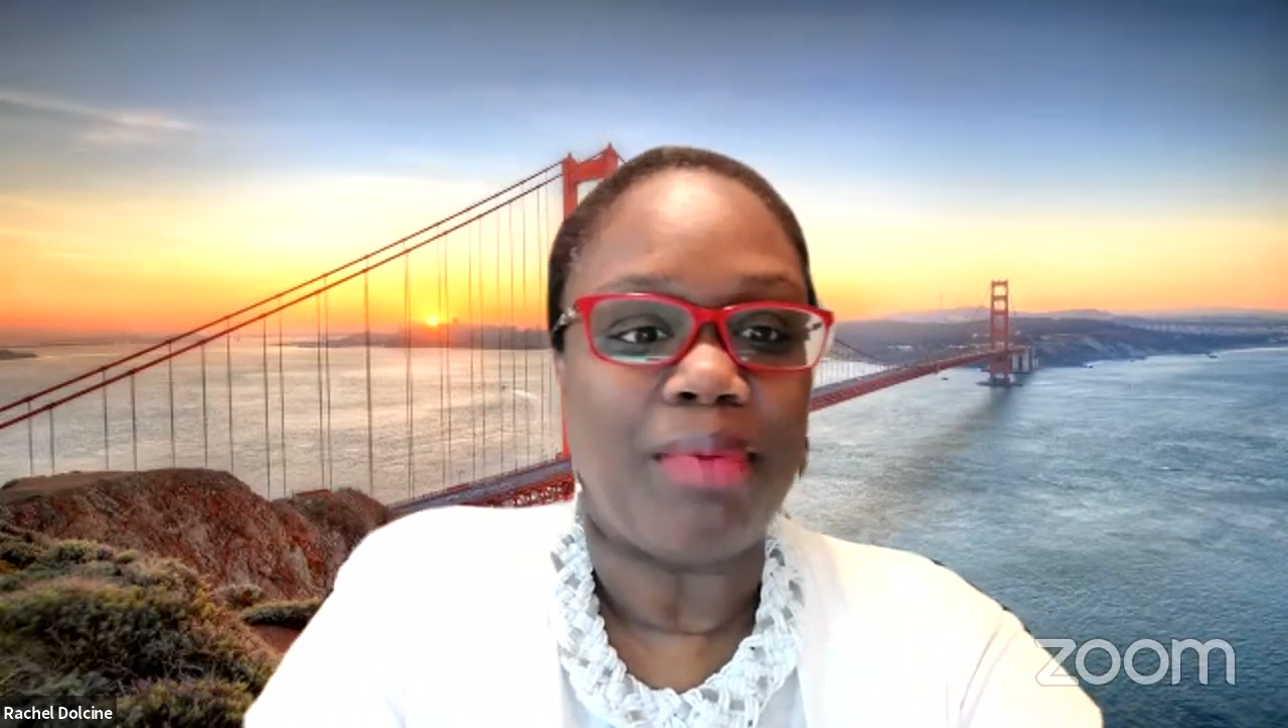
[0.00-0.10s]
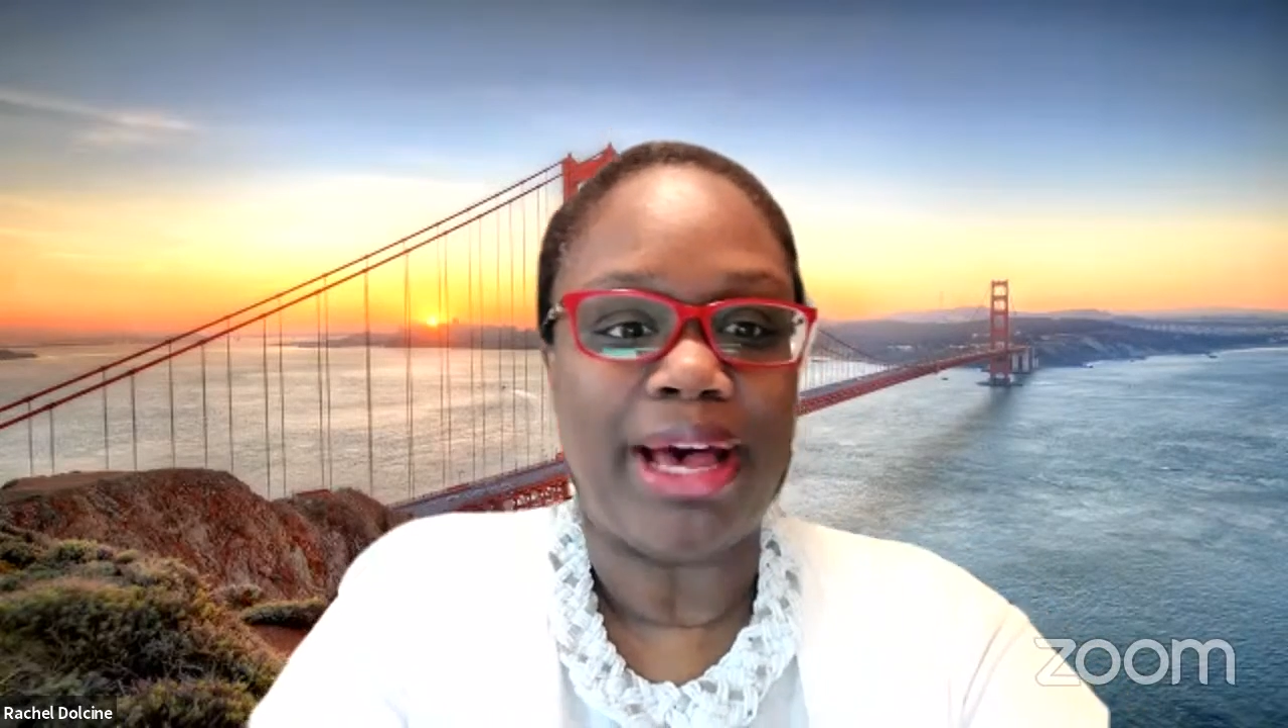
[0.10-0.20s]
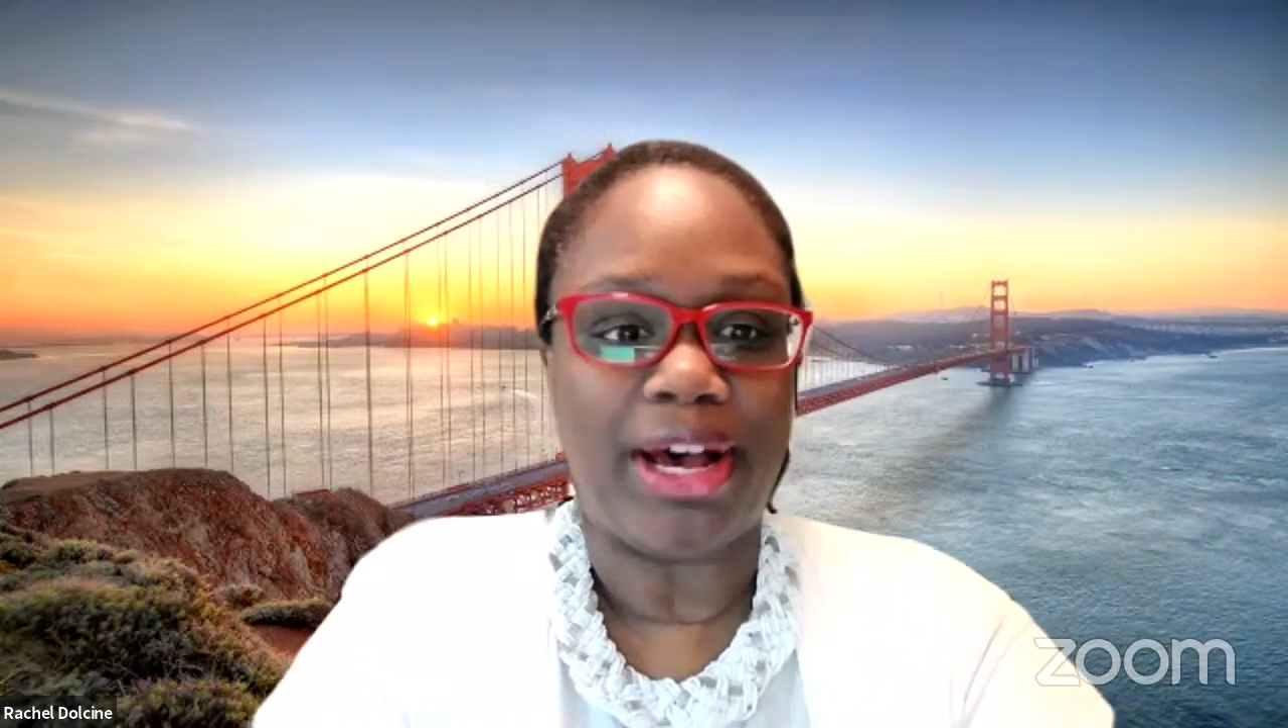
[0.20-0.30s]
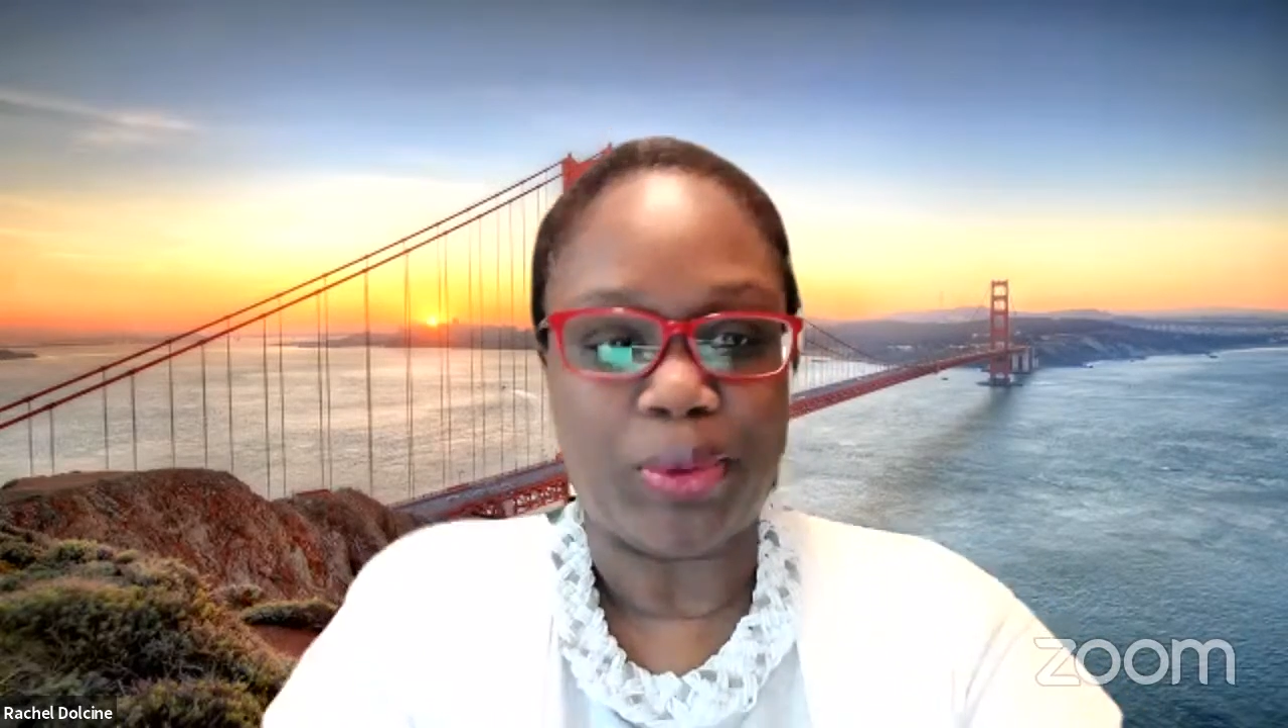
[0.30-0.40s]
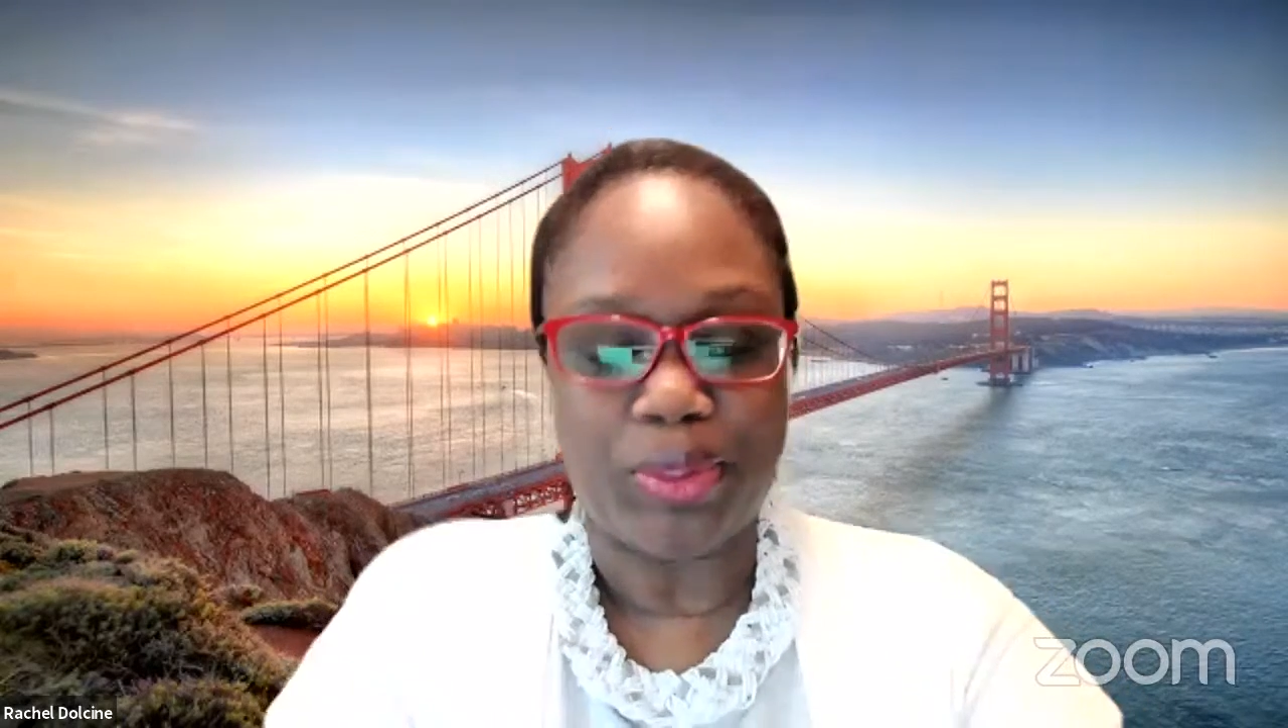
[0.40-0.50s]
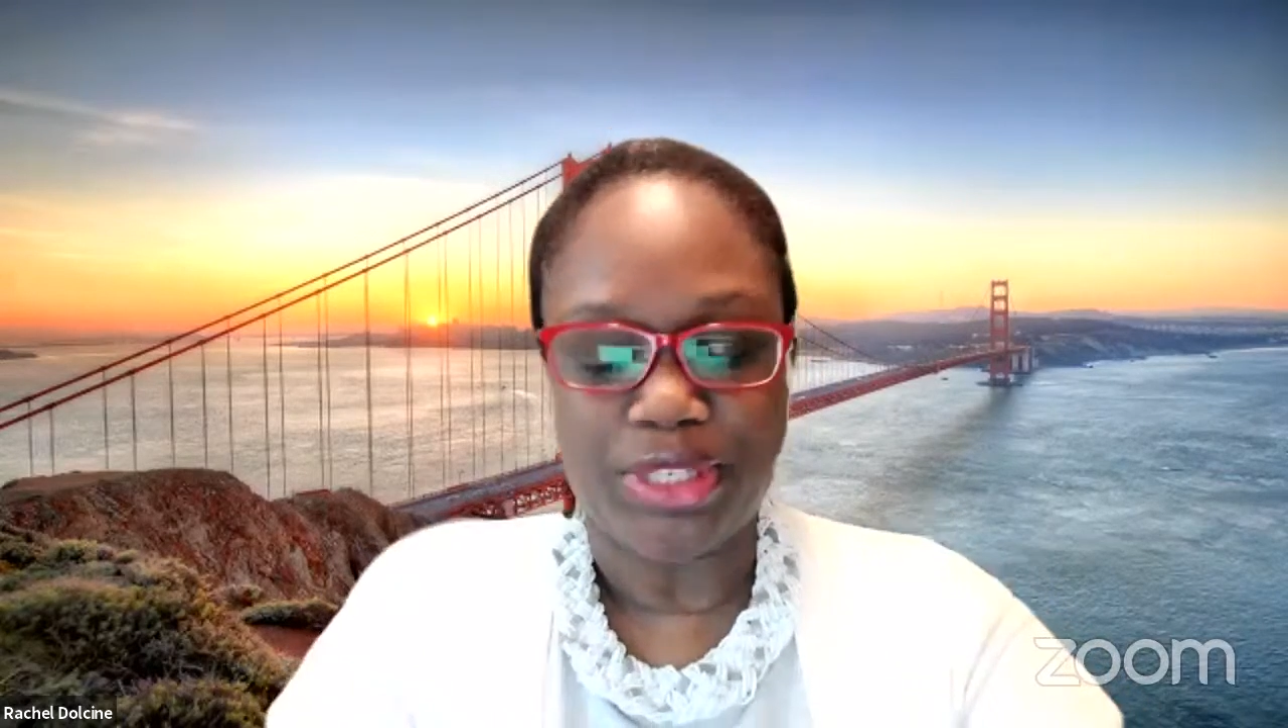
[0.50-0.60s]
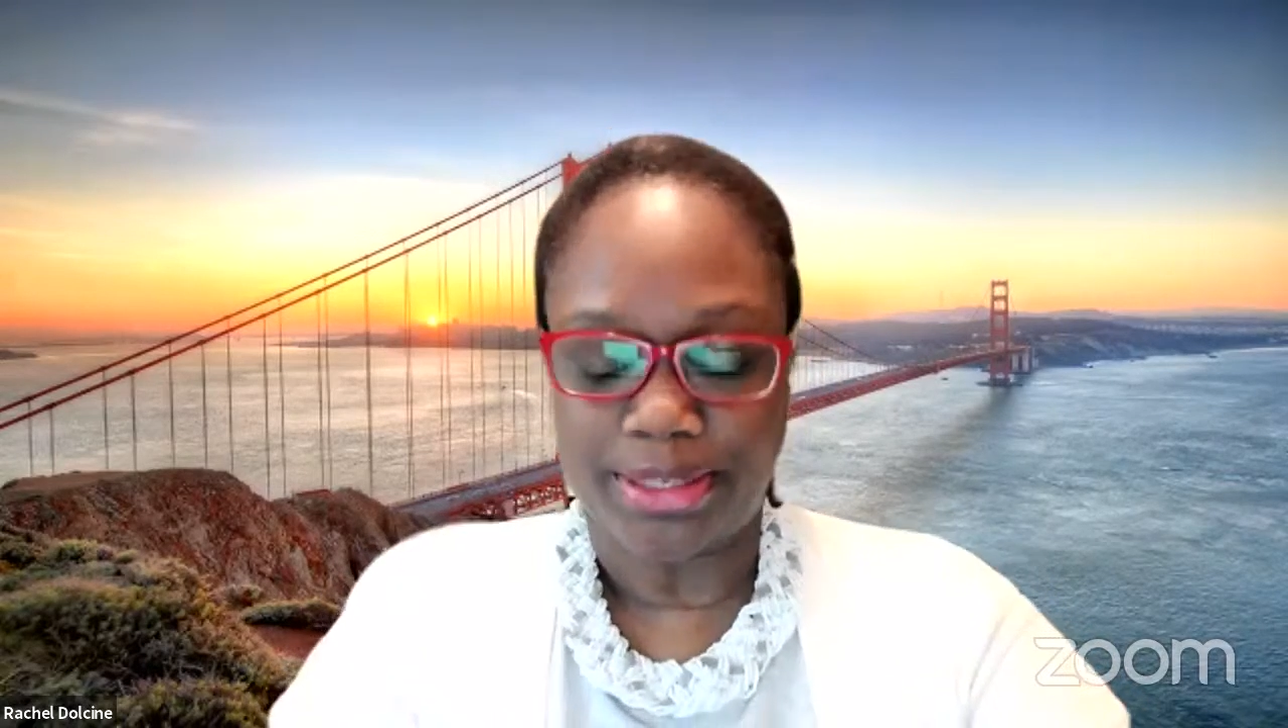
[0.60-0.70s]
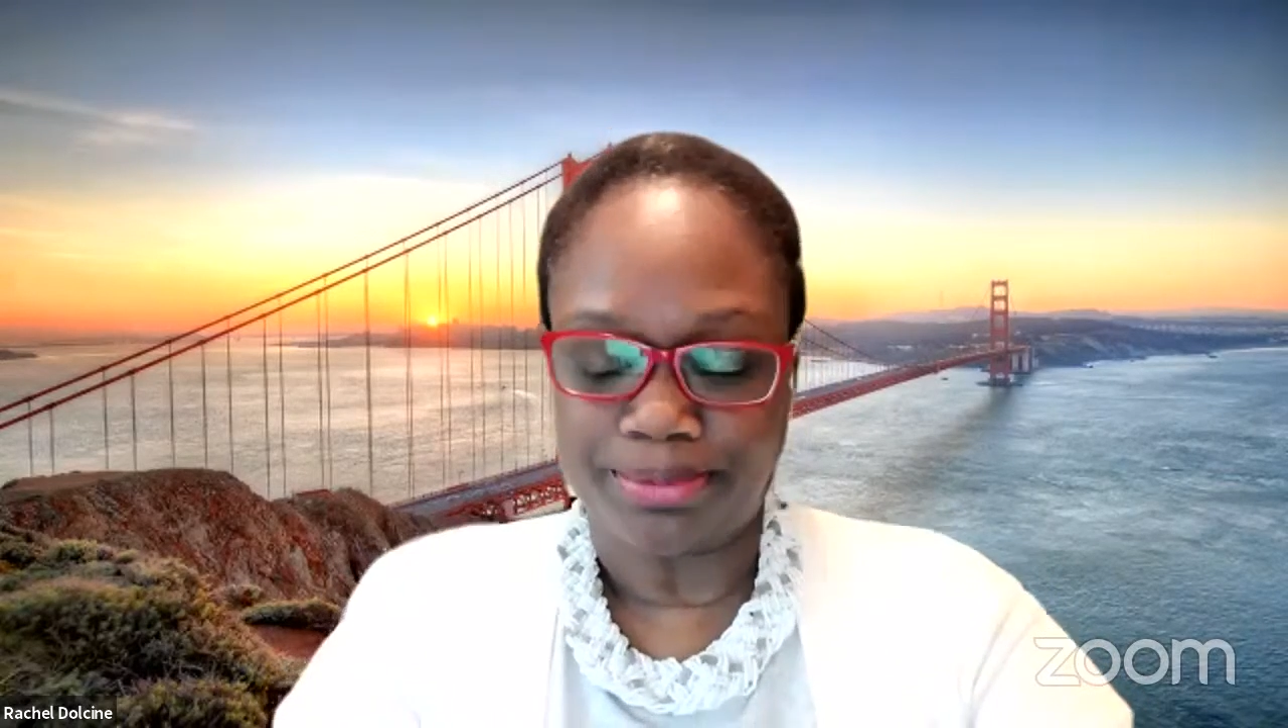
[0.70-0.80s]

about